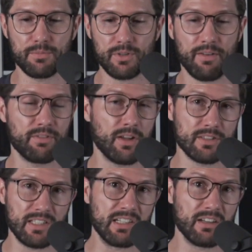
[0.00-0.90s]
I've not
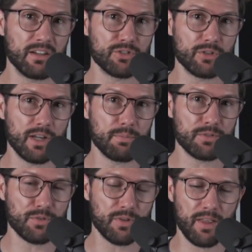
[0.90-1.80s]
seen it 100 times
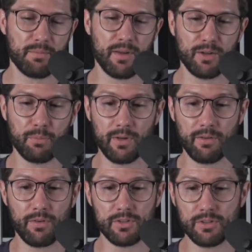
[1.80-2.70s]
for that matter, but
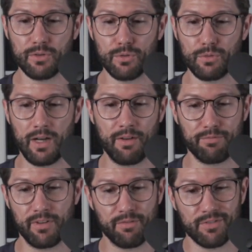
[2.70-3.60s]

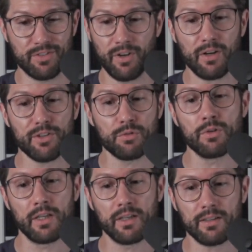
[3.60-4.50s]
it was very
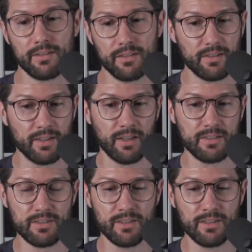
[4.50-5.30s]
unique in its